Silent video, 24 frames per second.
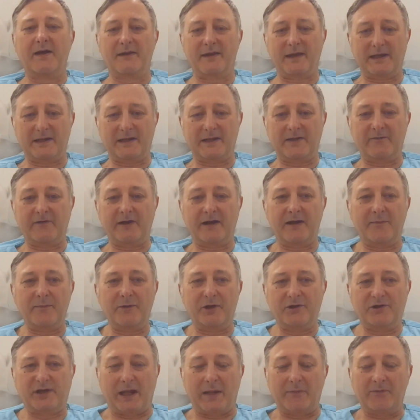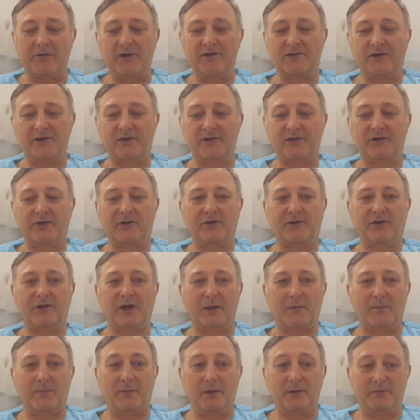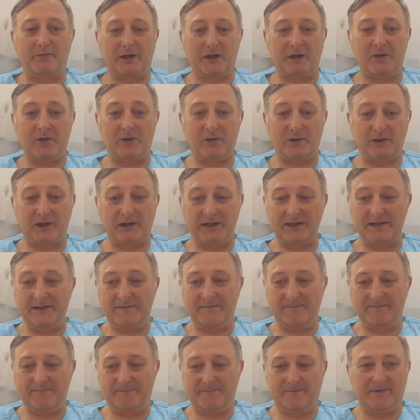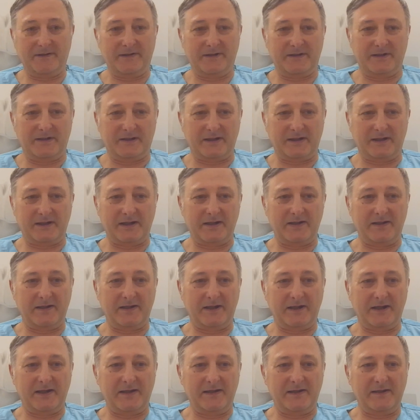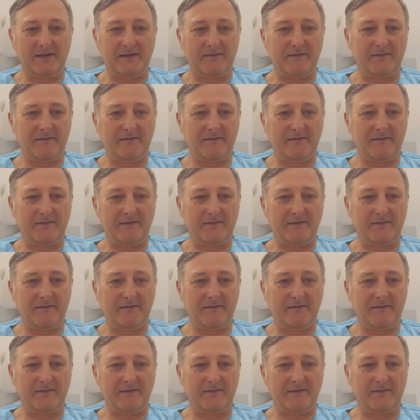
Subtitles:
Thank you very much. I'm going to stop the recording and